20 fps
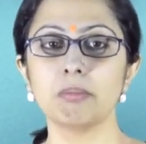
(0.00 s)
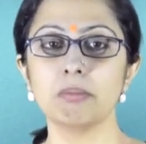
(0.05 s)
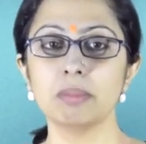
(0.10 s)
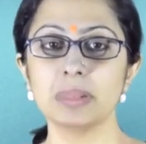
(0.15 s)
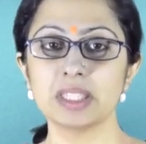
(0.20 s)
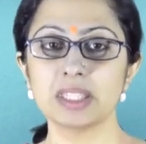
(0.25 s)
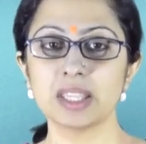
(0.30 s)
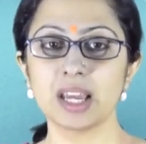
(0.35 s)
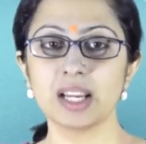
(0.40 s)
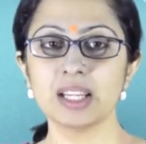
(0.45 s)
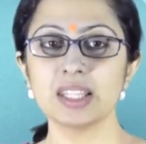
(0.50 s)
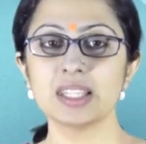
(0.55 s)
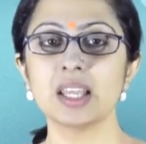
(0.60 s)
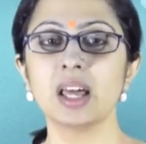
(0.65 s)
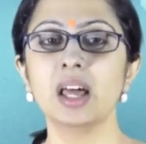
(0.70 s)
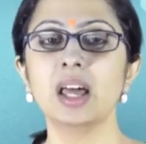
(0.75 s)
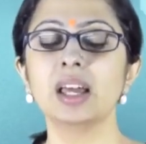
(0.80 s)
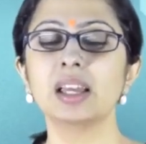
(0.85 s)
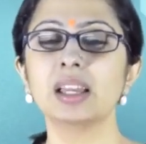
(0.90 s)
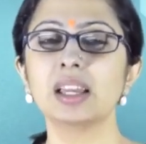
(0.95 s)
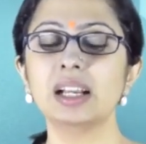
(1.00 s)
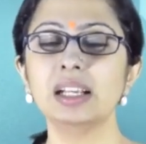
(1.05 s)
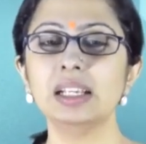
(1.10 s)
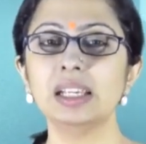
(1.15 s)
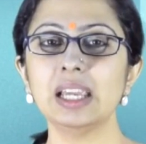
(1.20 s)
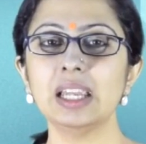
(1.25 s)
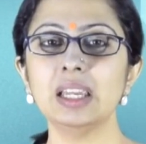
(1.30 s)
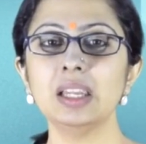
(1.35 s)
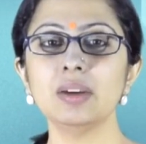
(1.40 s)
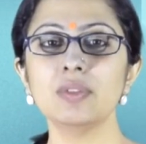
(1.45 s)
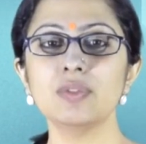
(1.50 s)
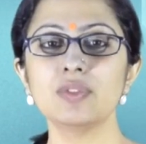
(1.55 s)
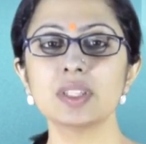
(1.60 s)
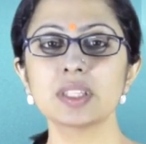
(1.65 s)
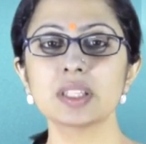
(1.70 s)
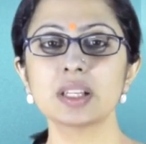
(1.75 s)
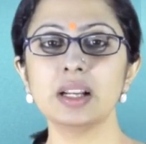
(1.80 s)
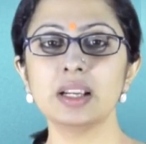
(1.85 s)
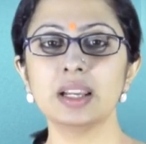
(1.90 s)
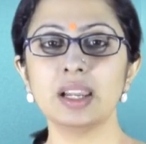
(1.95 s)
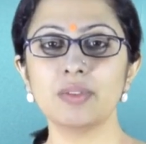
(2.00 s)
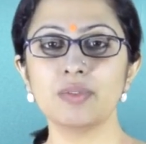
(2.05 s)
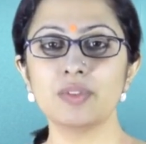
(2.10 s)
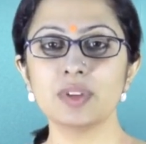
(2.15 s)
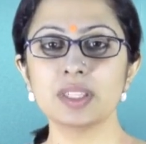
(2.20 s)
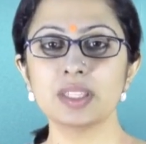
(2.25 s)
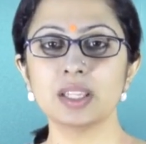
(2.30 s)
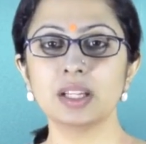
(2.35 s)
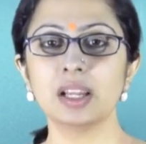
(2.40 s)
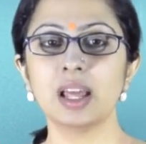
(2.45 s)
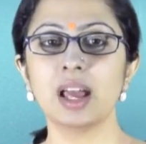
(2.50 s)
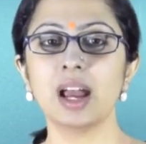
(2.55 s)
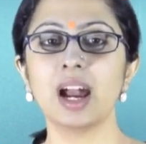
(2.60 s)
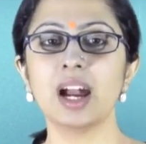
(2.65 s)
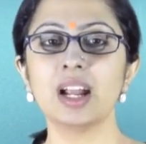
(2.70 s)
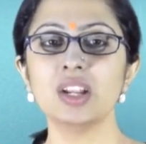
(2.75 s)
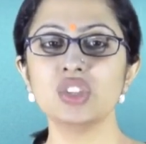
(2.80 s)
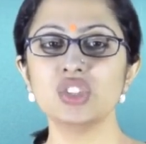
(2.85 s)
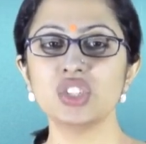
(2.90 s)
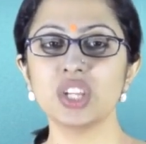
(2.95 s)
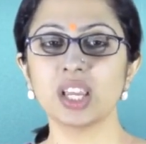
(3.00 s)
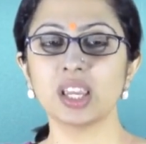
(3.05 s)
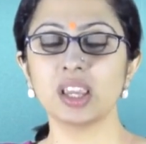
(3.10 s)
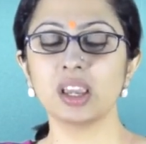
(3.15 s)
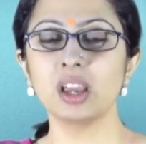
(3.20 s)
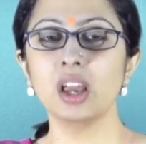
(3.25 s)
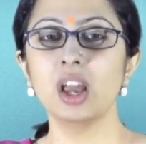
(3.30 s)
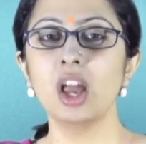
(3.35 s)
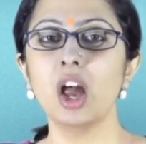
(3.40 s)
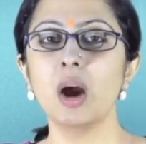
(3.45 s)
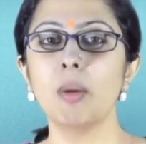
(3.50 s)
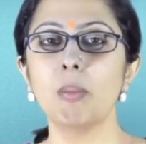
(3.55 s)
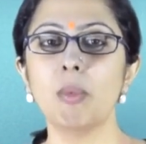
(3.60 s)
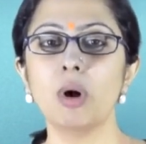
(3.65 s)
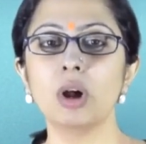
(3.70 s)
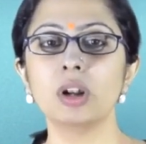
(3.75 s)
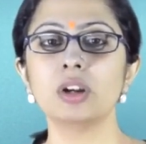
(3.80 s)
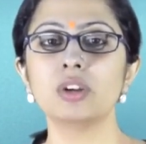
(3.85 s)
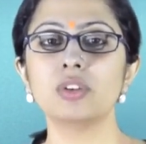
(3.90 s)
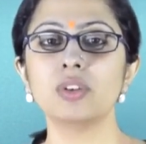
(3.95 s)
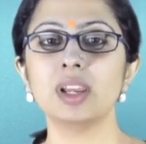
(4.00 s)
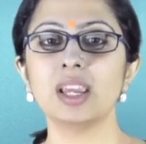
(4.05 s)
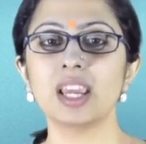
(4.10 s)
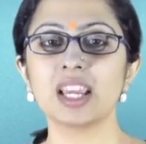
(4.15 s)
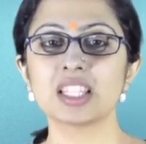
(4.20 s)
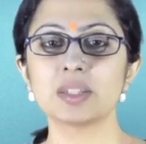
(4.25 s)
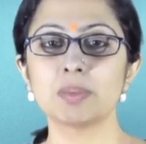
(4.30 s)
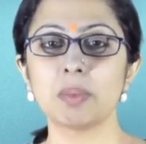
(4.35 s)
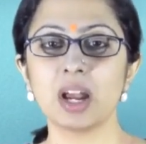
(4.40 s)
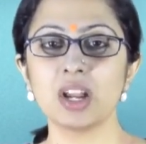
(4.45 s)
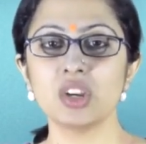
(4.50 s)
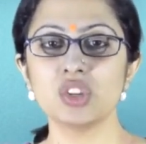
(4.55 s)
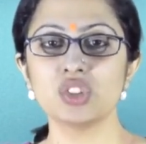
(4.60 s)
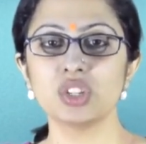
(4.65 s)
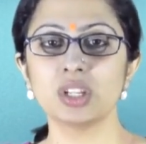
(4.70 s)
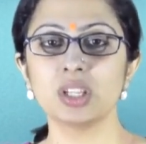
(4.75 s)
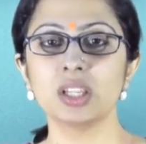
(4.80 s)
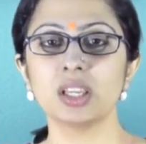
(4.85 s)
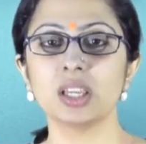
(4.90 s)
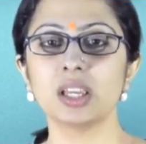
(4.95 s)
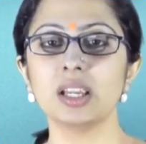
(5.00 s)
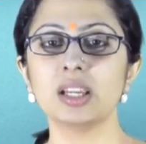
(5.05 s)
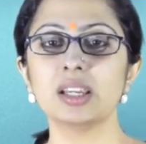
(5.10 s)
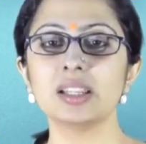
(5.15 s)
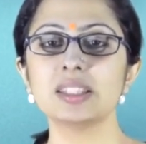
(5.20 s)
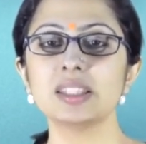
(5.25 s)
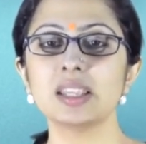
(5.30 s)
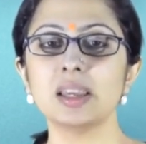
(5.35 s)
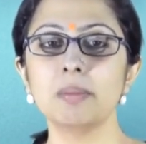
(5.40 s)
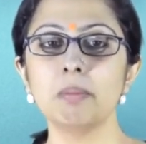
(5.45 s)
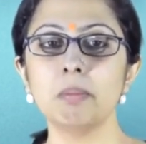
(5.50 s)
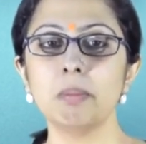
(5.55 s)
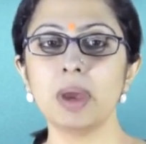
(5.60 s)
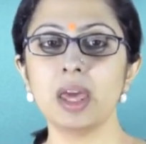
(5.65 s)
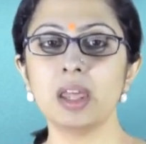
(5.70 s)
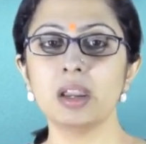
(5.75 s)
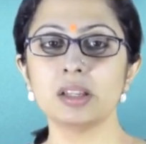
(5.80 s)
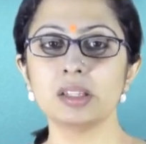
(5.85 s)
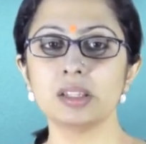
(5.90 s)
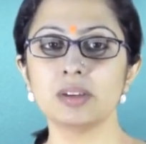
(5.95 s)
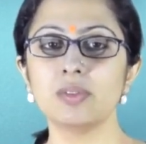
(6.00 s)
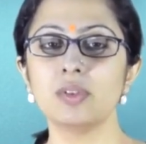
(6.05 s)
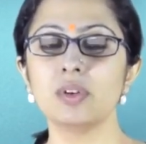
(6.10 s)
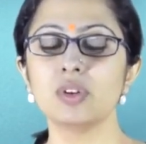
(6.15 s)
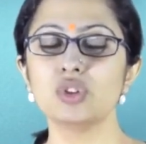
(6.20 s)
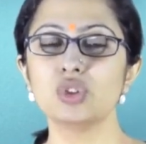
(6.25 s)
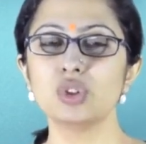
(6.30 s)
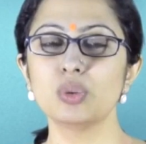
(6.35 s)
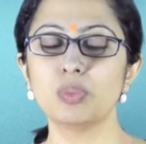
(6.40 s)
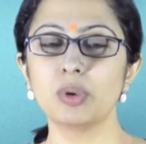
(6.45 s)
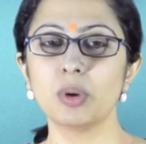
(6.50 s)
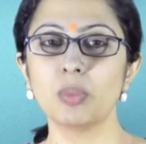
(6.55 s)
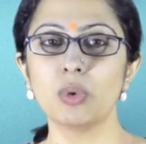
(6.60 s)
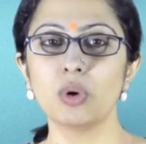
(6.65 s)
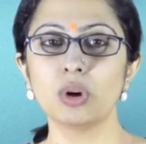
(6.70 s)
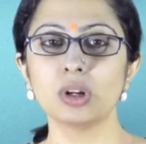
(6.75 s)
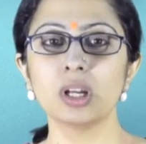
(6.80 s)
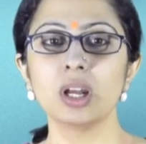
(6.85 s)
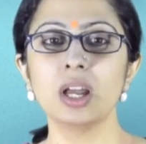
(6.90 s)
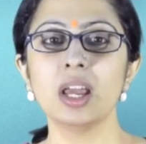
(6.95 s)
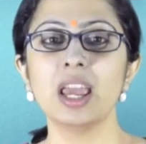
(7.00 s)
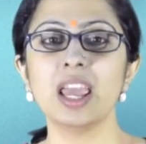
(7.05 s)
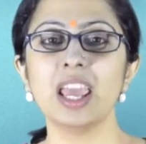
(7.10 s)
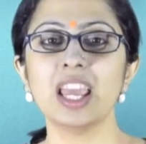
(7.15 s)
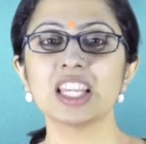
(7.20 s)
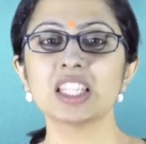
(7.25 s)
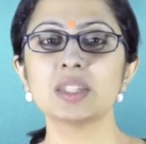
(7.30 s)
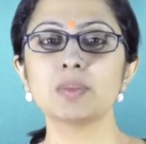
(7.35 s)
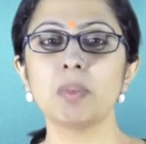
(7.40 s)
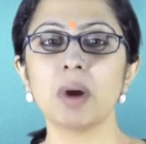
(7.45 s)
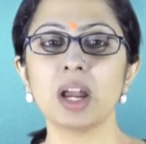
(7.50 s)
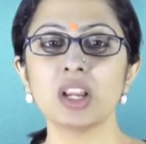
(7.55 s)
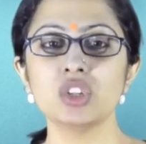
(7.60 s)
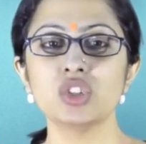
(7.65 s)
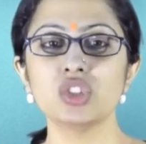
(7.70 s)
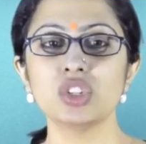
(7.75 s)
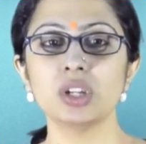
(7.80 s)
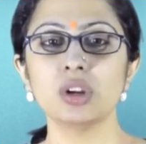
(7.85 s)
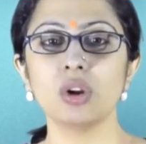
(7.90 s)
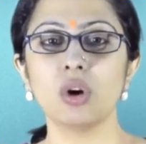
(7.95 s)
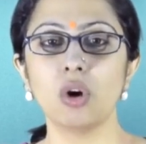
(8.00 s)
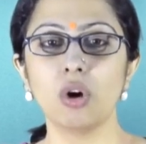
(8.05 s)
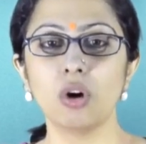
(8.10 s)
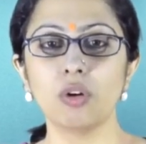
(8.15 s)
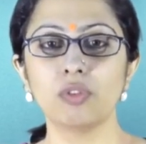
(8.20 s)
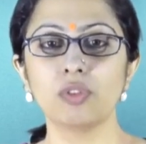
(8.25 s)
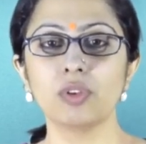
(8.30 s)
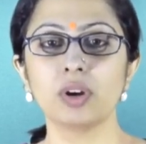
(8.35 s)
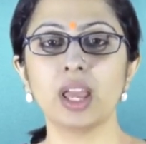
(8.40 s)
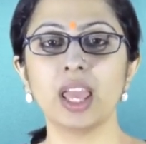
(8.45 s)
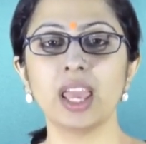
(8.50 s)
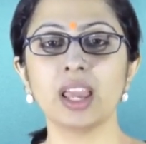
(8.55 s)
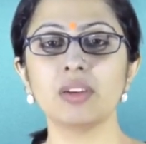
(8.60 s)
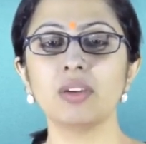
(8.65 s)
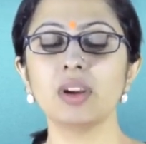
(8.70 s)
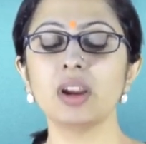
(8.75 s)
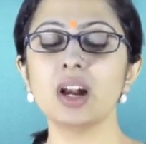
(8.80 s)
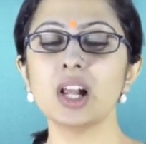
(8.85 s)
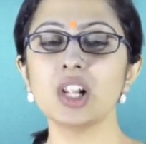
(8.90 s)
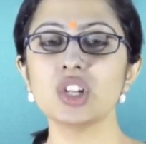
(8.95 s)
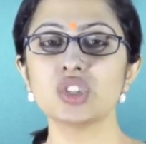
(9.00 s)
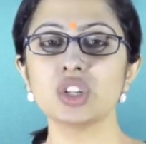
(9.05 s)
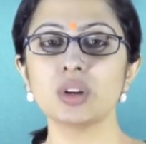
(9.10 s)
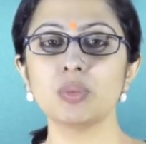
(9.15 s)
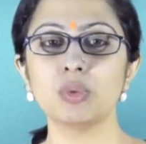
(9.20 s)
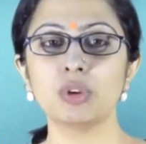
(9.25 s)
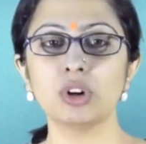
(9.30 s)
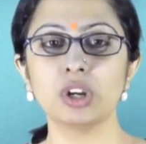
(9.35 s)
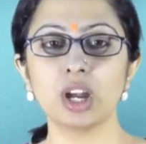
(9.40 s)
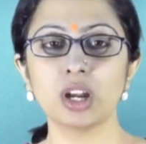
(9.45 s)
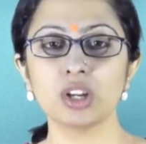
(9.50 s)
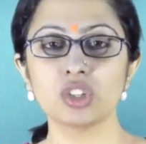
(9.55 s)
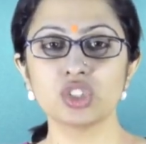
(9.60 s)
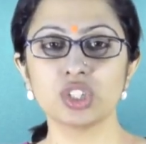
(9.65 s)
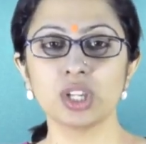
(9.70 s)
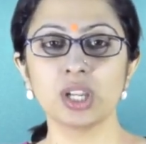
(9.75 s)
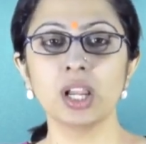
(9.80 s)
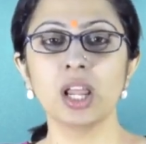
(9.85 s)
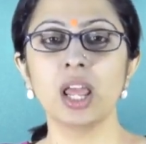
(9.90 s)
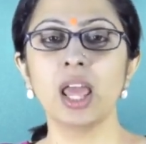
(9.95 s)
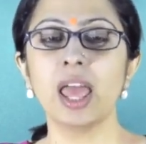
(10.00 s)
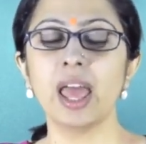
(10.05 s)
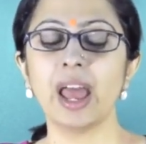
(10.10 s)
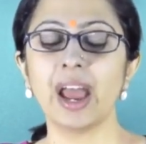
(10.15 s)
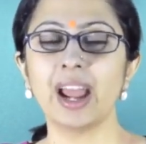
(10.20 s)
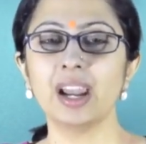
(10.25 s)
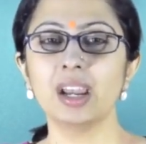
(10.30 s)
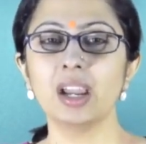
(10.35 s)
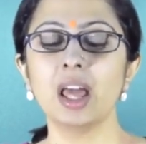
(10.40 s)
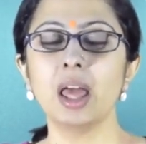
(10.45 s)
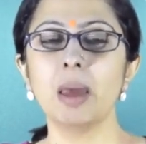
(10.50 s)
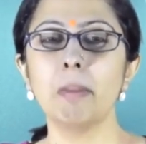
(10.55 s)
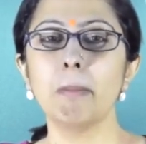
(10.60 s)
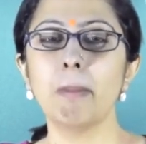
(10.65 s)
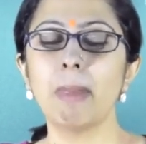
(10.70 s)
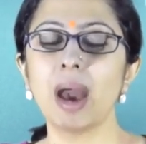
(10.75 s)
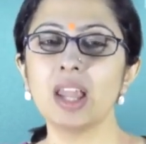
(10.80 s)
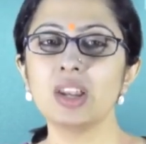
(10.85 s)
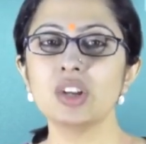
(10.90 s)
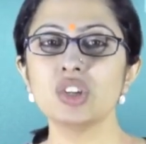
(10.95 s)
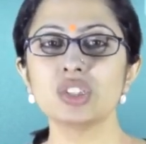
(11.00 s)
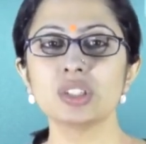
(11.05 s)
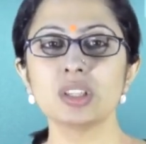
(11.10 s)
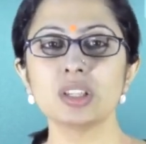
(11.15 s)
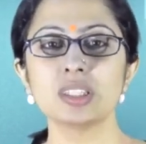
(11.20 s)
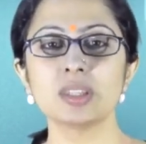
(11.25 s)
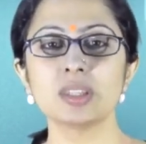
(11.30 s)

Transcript: Besides, Containing fiscal deficit and checking monetary expansion, it is imperative to promote expansion of agricultural production and manage the